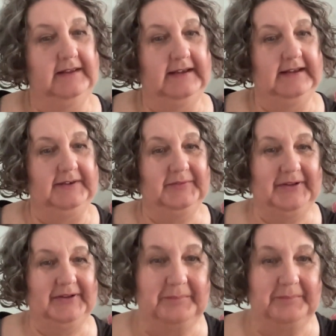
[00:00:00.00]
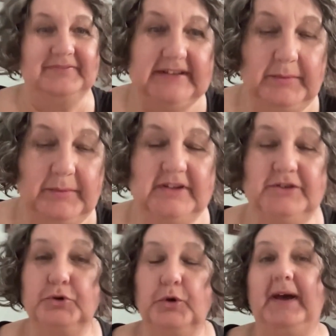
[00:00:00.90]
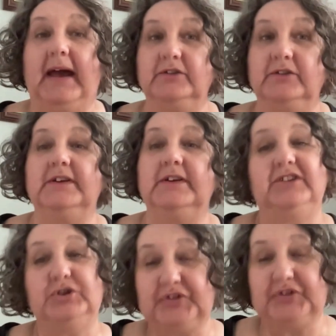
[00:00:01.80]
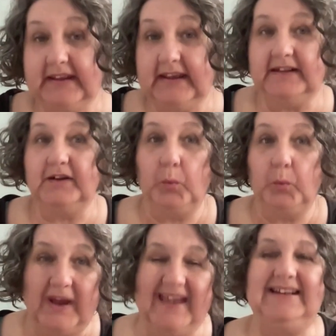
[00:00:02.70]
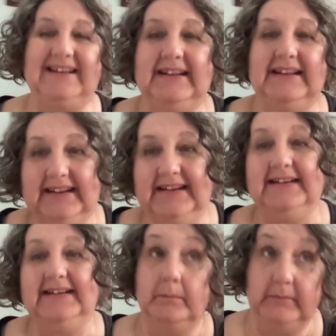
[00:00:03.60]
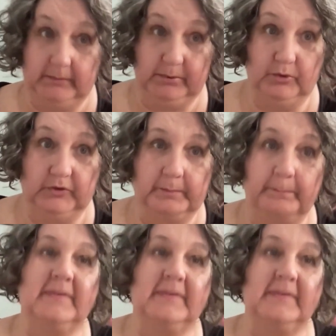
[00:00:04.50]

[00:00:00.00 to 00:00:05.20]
Hello, welcome. Today we're going to talk about how to look after your skin when in menopause.